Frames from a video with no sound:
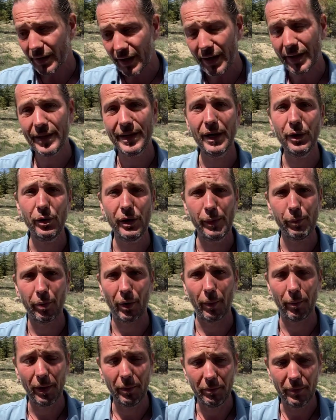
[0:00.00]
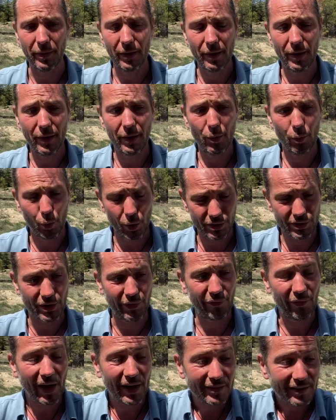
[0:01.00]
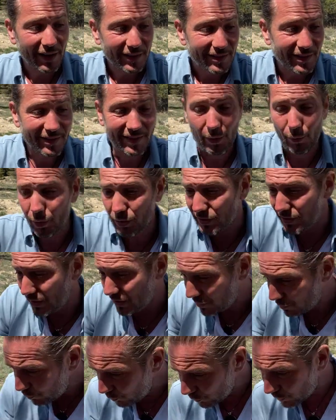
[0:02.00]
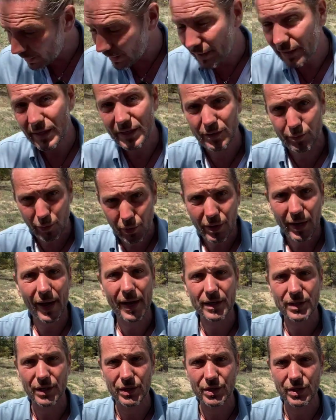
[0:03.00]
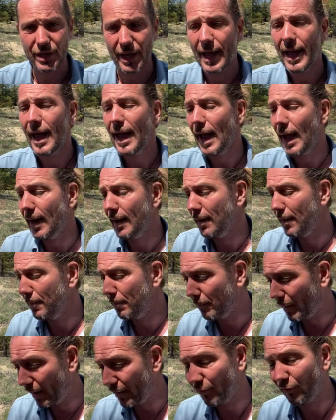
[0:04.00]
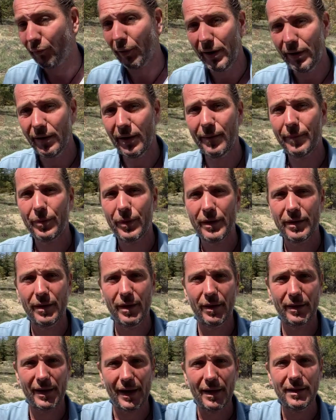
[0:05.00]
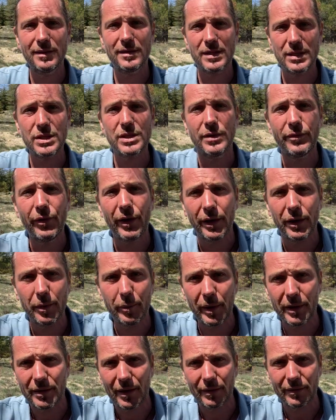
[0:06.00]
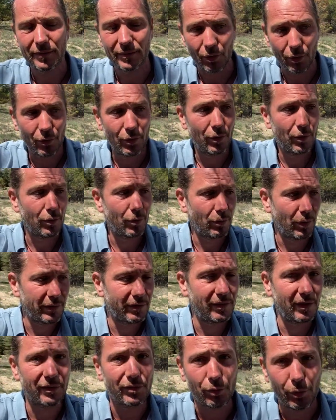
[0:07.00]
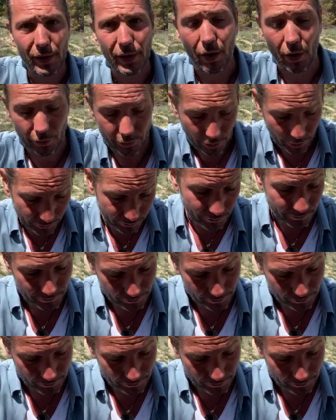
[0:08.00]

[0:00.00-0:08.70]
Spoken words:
The only problem was the fact that there was this book, and this book exists, and my friend can testify about that. So was this real or not?